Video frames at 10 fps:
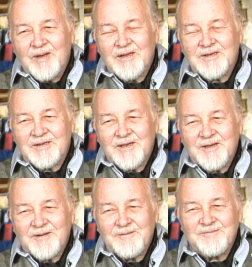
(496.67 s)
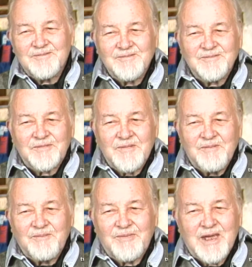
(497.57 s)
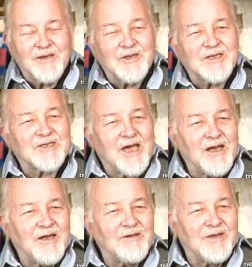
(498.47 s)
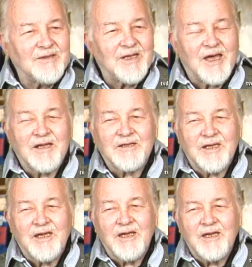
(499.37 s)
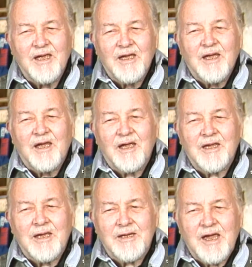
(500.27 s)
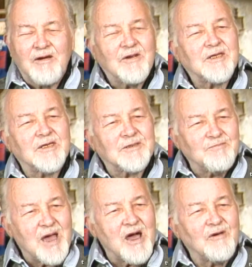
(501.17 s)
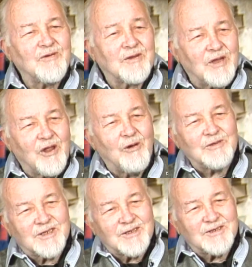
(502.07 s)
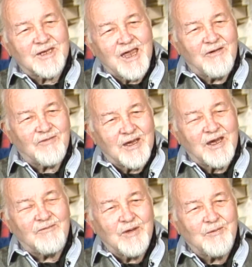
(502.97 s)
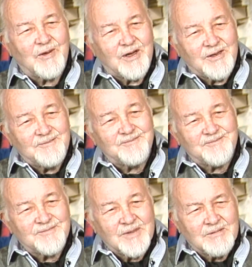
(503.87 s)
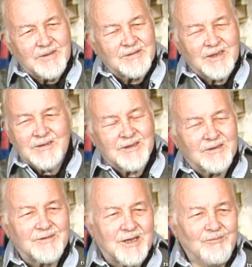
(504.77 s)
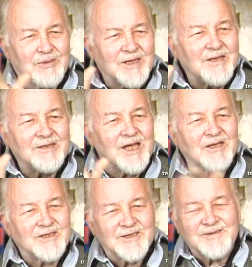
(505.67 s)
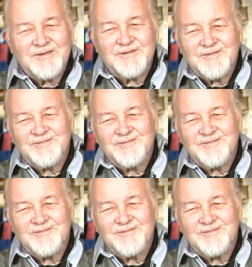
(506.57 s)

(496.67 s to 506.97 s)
But they decided that a character's mouth closes after every word. It's just complete nonsense.